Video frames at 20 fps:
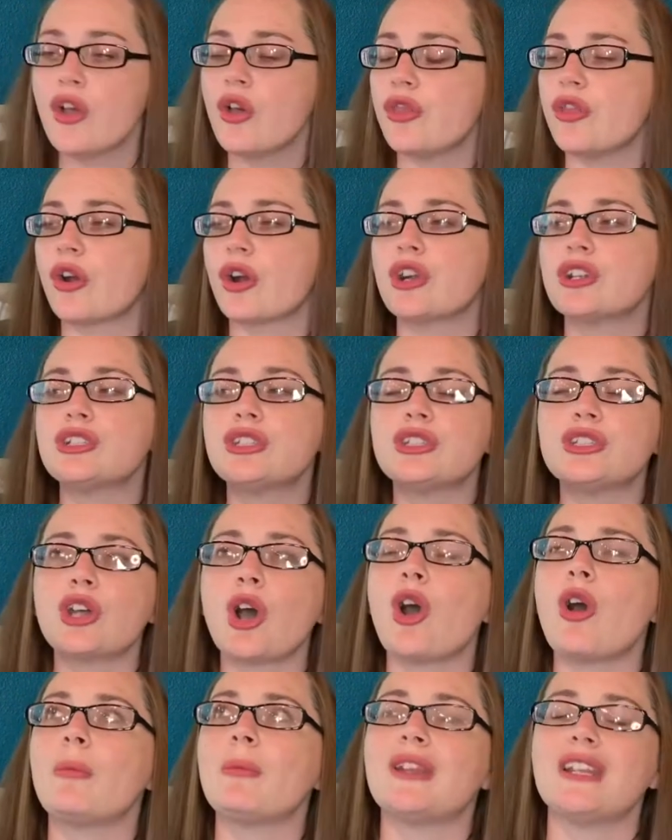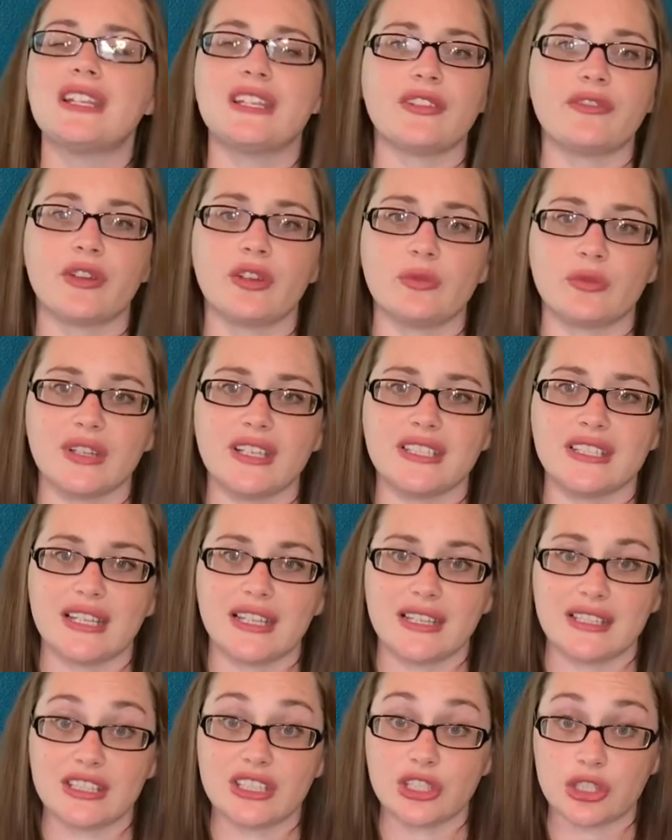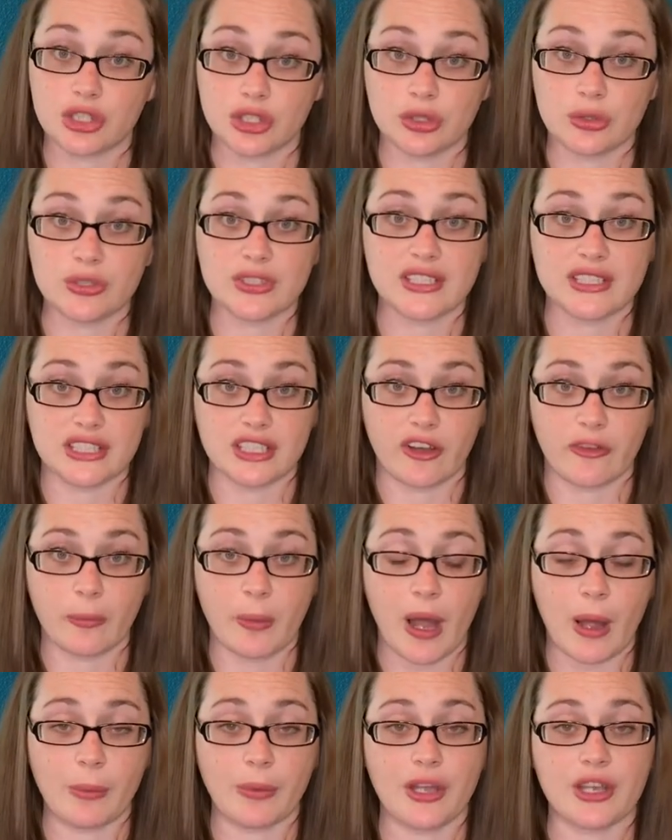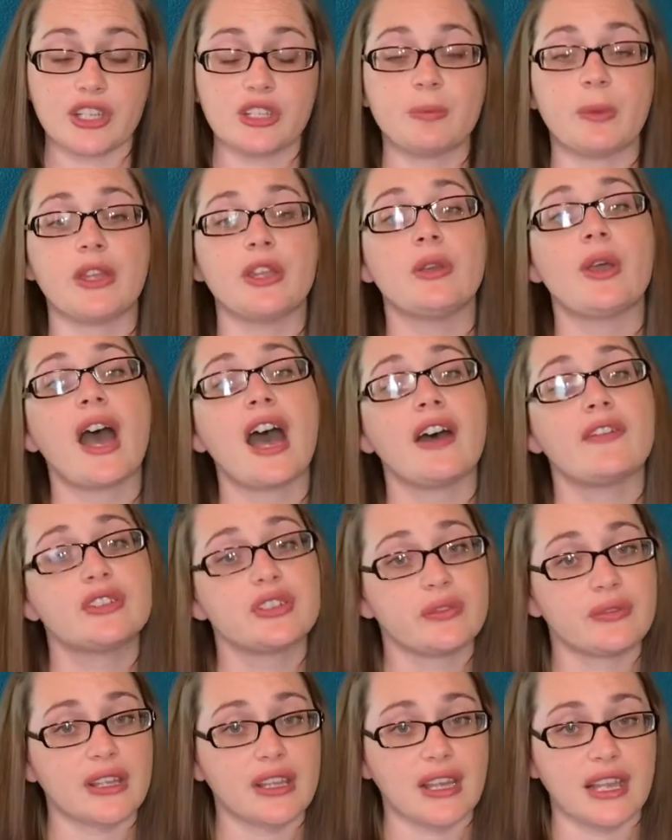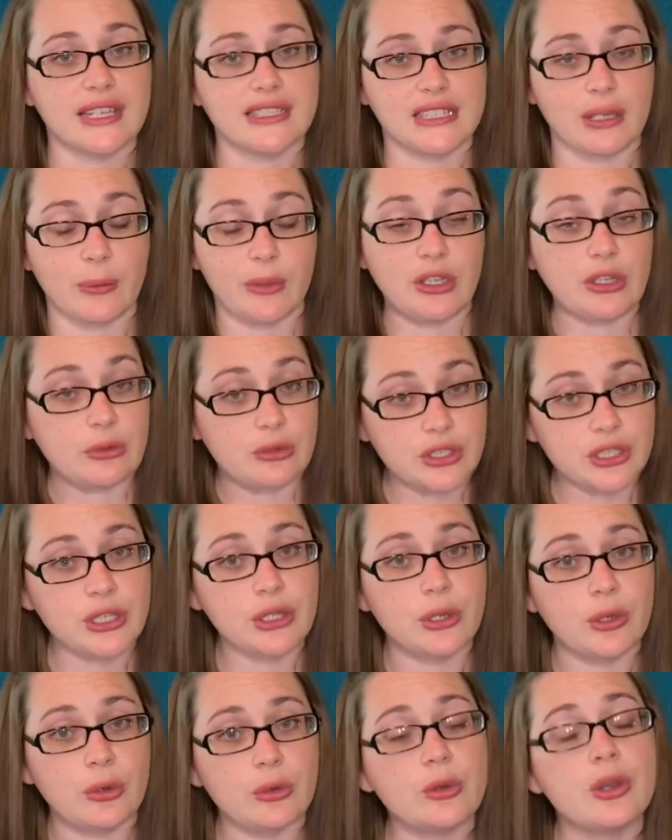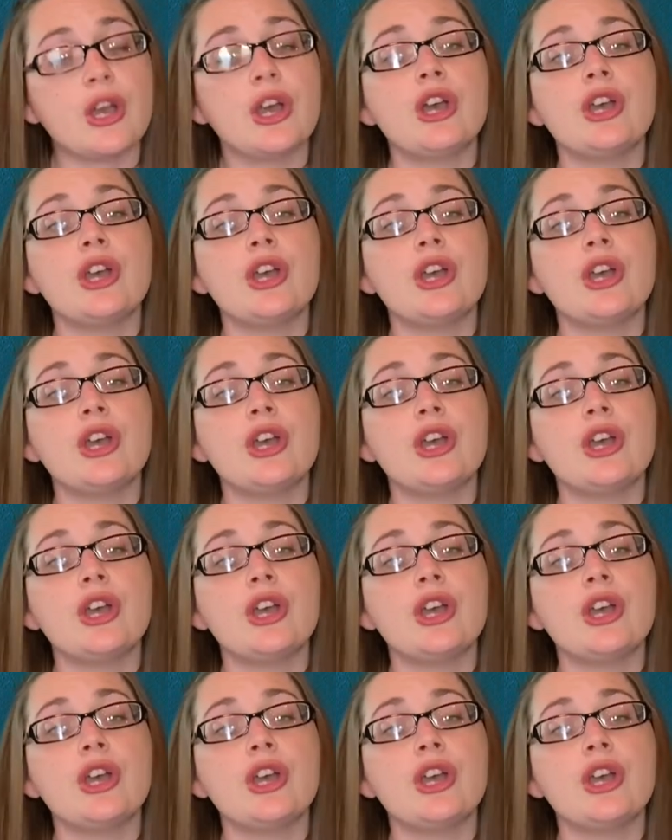there are so many different reasons to choose to self-publish, but you have to realize that when you do,